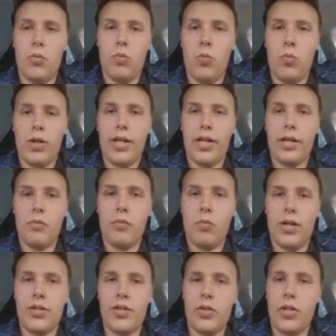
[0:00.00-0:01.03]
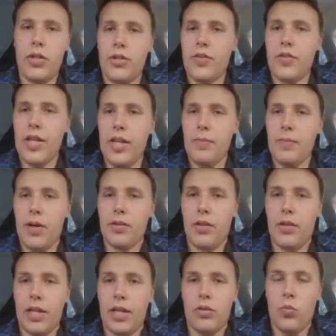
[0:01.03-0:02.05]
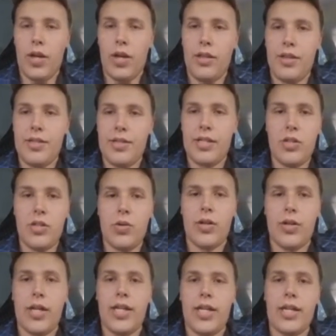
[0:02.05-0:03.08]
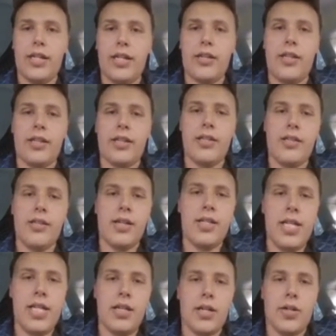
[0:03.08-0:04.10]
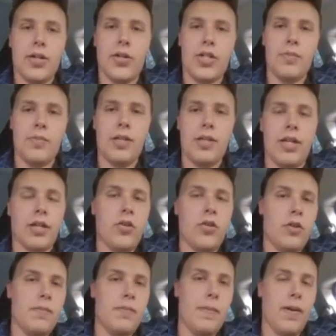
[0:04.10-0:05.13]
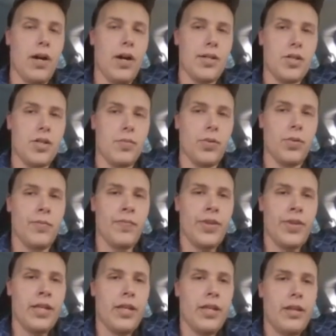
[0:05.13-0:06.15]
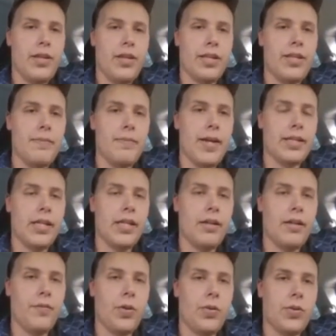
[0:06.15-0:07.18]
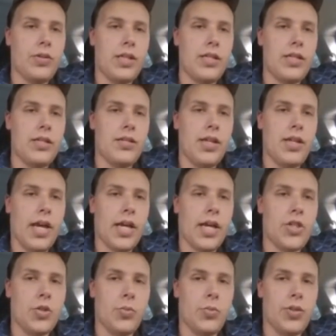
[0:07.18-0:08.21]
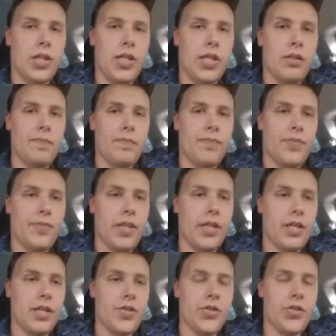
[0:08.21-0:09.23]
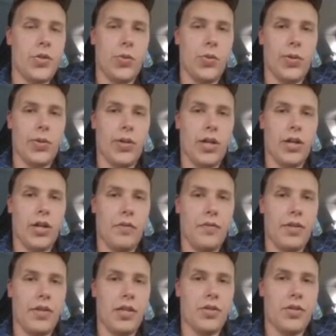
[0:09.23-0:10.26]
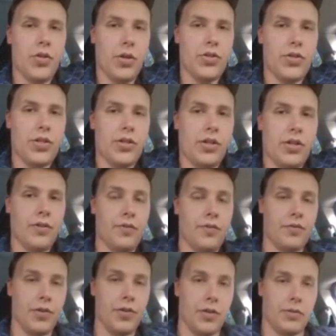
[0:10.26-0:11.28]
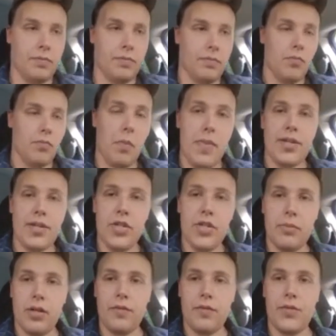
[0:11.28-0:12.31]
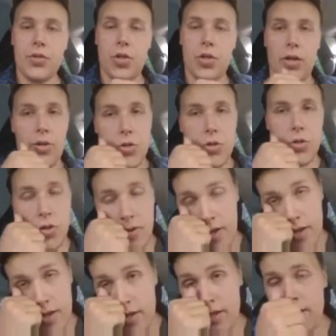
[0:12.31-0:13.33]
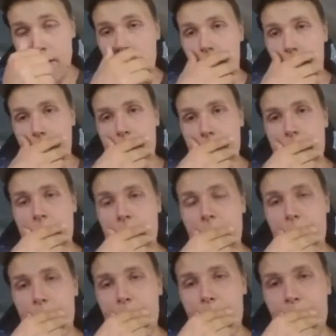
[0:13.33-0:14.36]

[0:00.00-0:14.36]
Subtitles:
when I started thinking about like the way that these things are all connected, this idea occurred to me that it could be possible that the magnetic field is actually a store of the charge, of the momentum of the charge. And